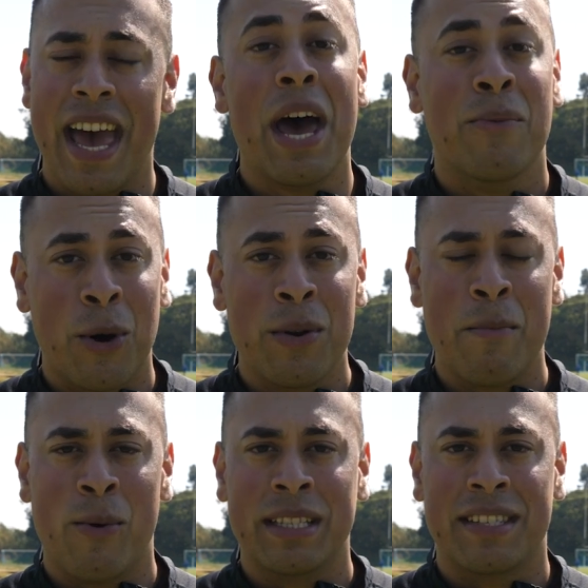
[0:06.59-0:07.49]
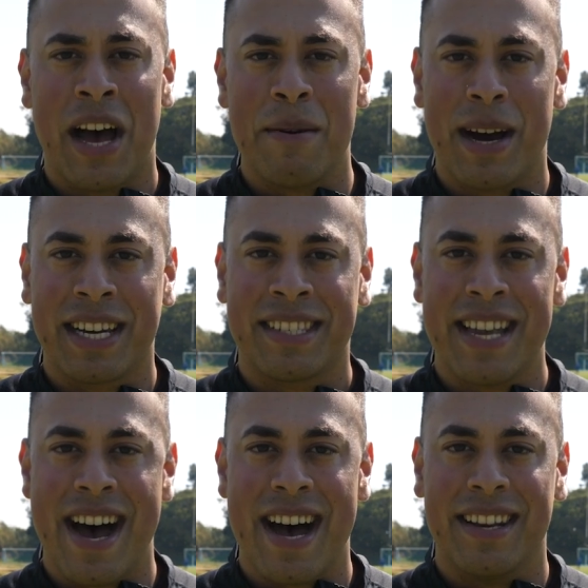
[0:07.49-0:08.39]
and world number one side
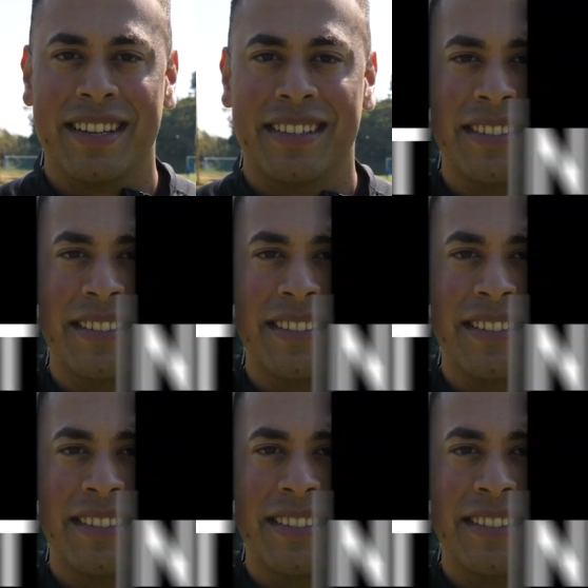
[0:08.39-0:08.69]
Pakistan.